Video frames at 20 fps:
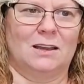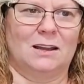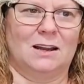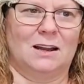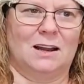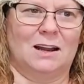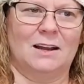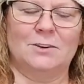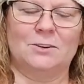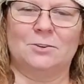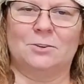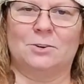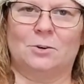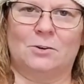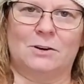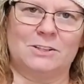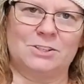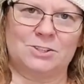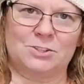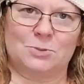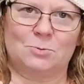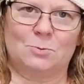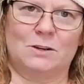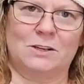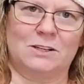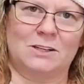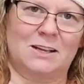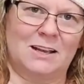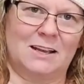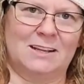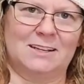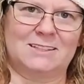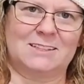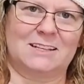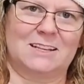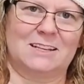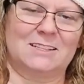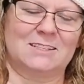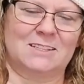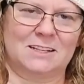I don't know, I just want to kind of
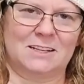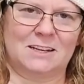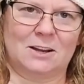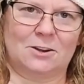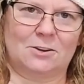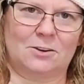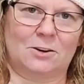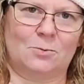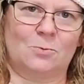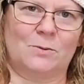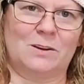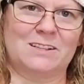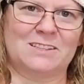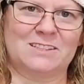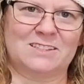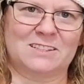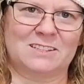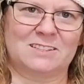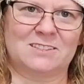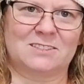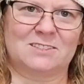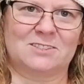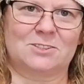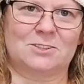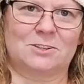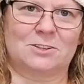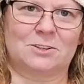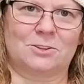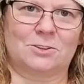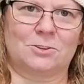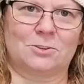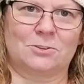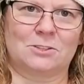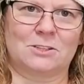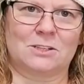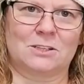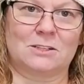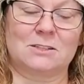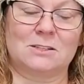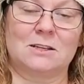test it out on Wednesdays instead of
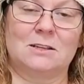Thursdays.